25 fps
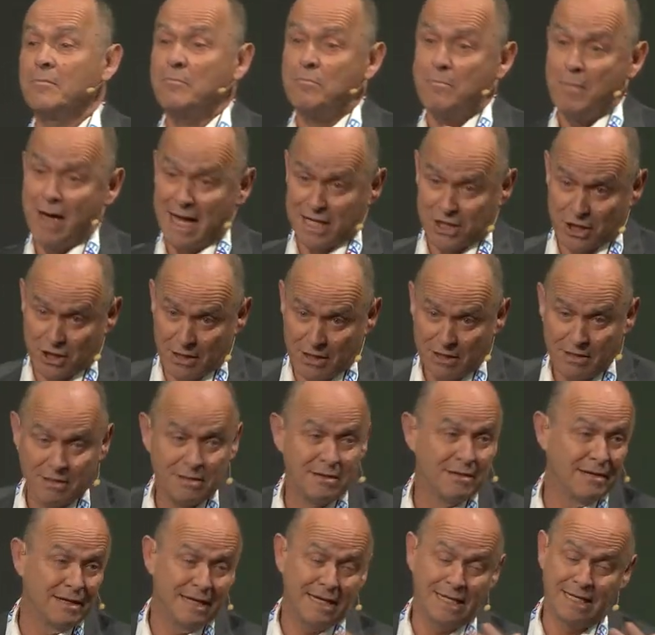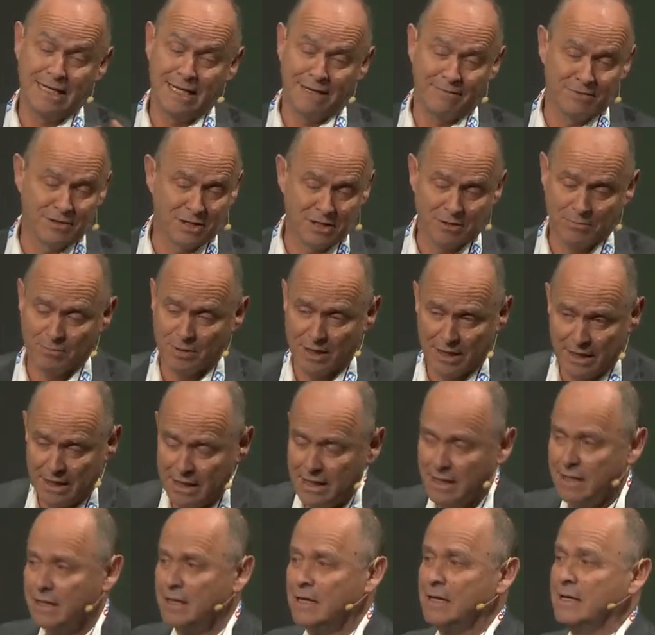measure,
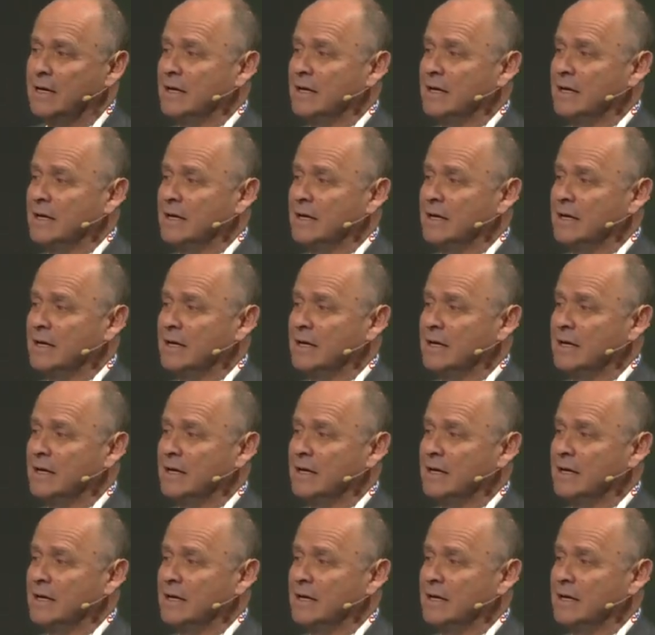inevitably,